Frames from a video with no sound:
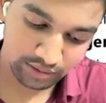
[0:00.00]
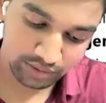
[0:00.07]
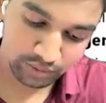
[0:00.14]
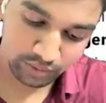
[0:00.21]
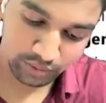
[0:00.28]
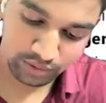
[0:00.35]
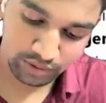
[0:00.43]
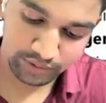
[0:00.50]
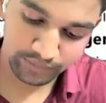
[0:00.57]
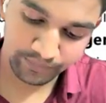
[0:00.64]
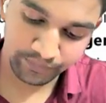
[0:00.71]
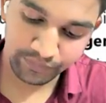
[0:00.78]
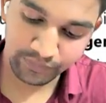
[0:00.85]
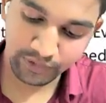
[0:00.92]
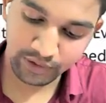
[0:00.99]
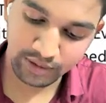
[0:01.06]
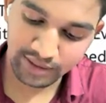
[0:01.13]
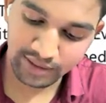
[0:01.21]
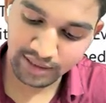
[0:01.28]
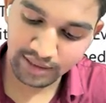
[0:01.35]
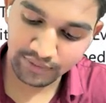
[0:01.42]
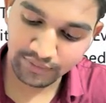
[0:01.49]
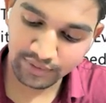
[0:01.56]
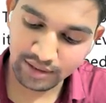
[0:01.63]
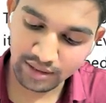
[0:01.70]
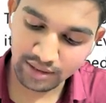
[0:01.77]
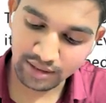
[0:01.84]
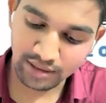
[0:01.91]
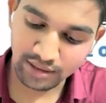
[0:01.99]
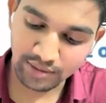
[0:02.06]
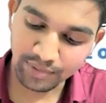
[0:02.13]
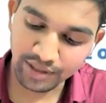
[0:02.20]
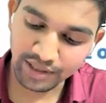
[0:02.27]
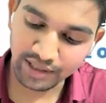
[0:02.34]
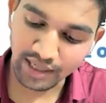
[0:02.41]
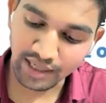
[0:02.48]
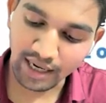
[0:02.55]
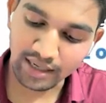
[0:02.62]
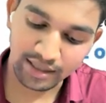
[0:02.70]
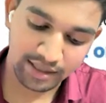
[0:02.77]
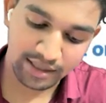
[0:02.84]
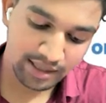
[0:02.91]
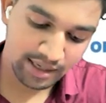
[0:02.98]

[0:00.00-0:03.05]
those dealing with the company can